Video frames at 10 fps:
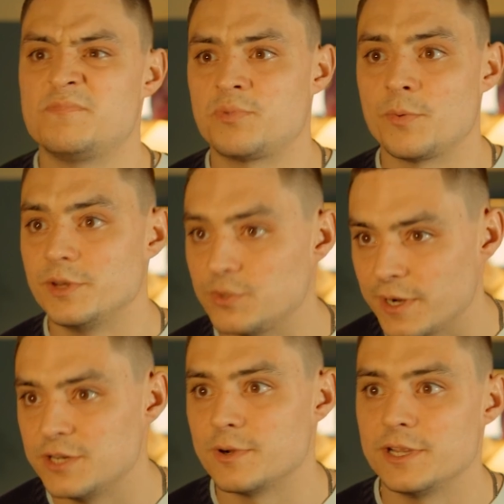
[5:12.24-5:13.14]
probably
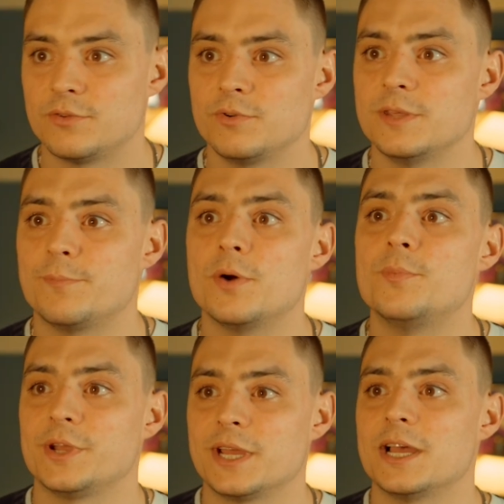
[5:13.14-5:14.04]
2023, the
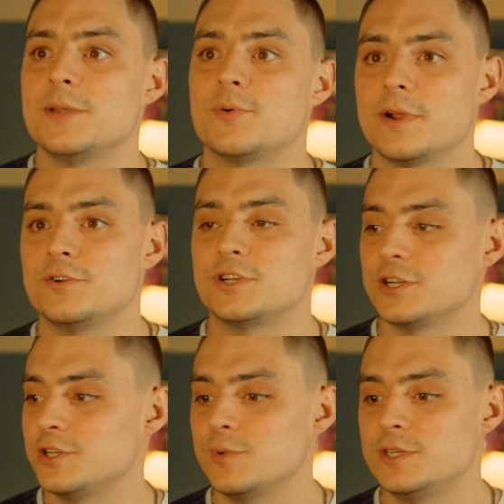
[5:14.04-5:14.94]
public hype around
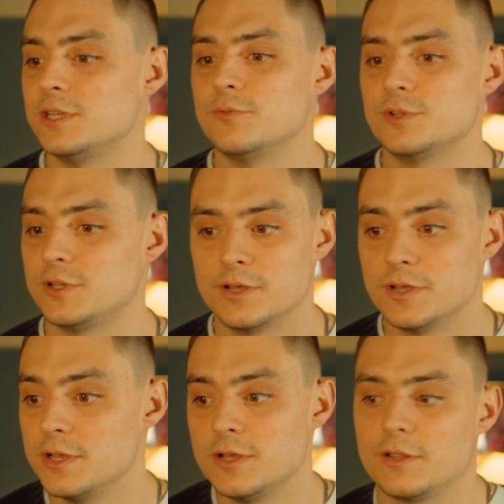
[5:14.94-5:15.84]
ChatGPT was at
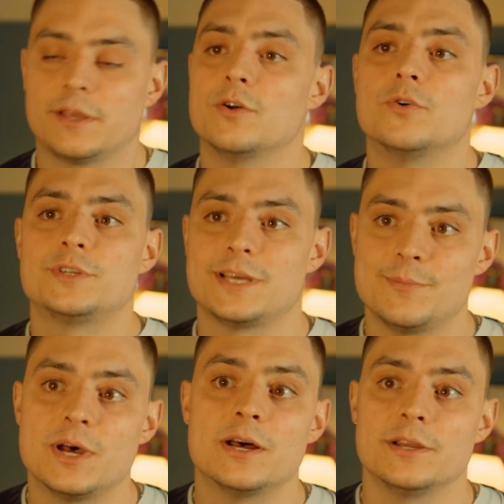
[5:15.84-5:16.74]
like an
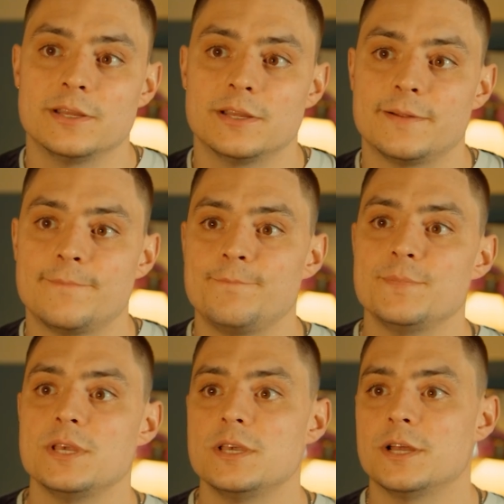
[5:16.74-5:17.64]
all-time high.
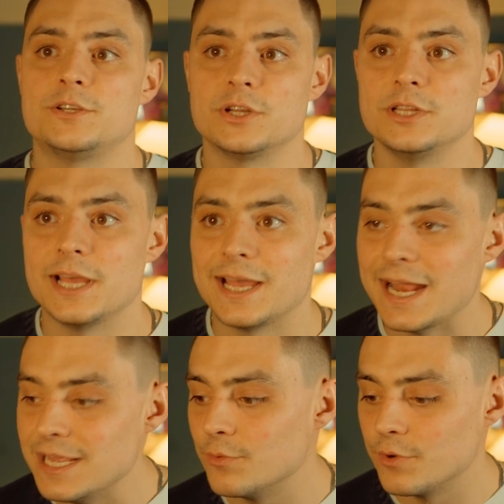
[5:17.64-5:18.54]
And suddenly
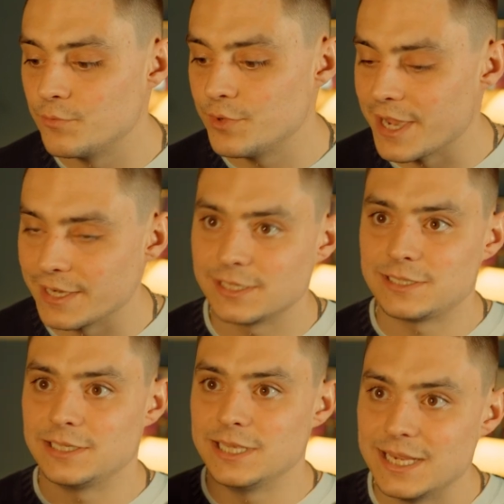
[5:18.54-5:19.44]
anyone with
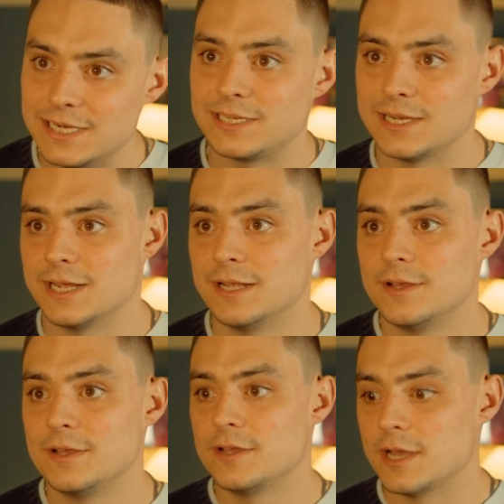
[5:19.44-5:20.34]
access to the internet
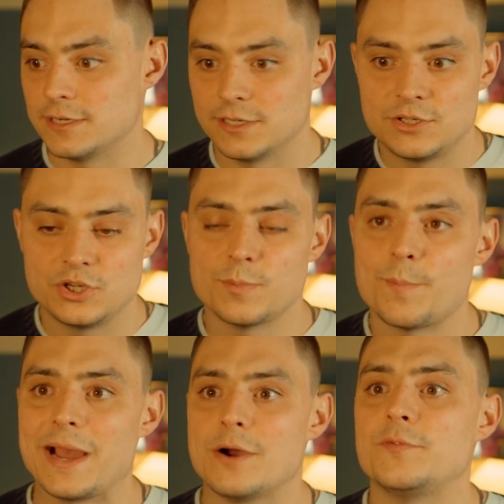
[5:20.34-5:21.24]
has this super
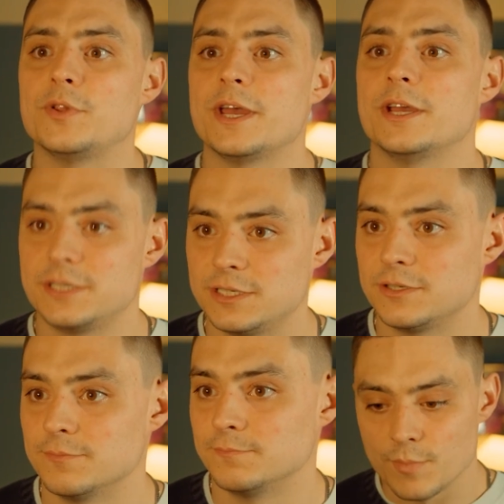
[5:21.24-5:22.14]
powerful AI
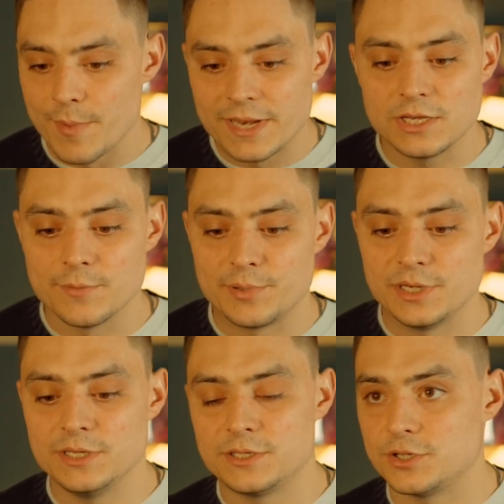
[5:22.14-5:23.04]
system. But many
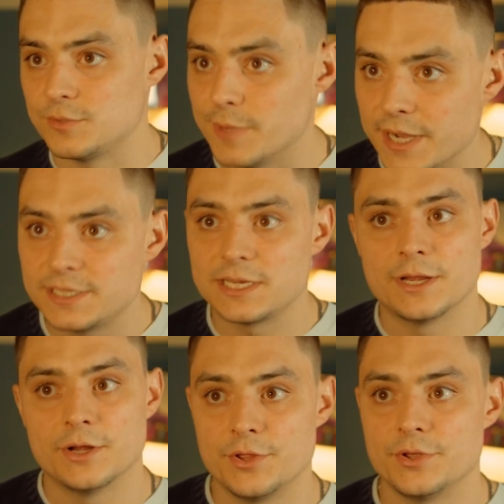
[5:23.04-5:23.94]
companies such as Mindset
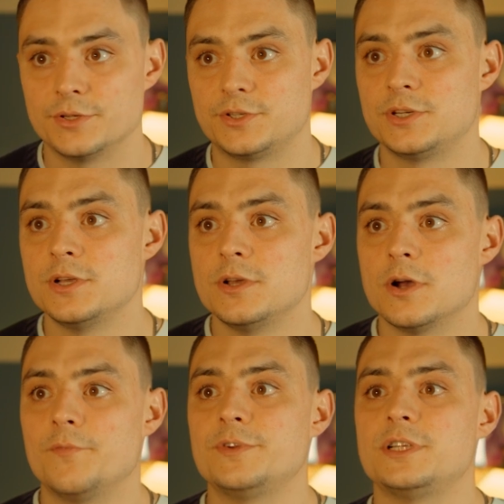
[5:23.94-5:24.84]
and others
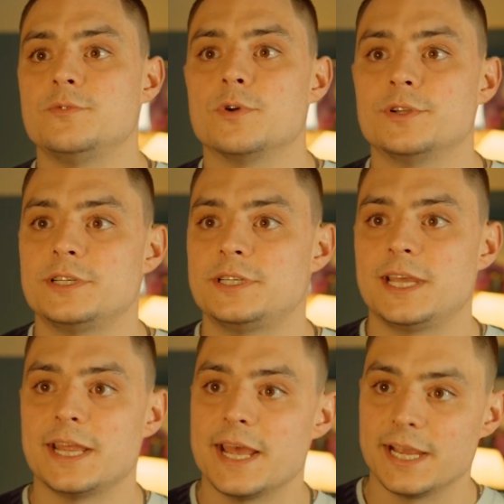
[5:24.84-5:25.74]
obviously wanted to
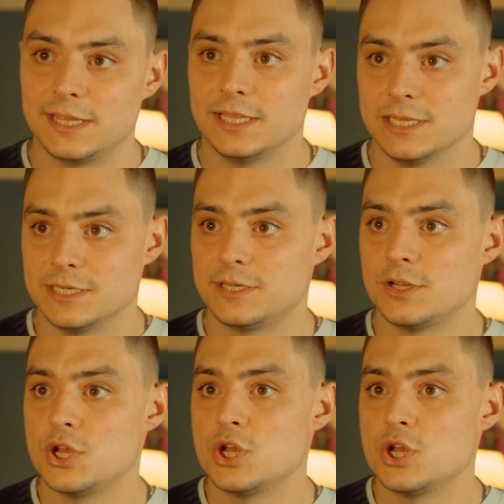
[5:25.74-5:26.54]
connect these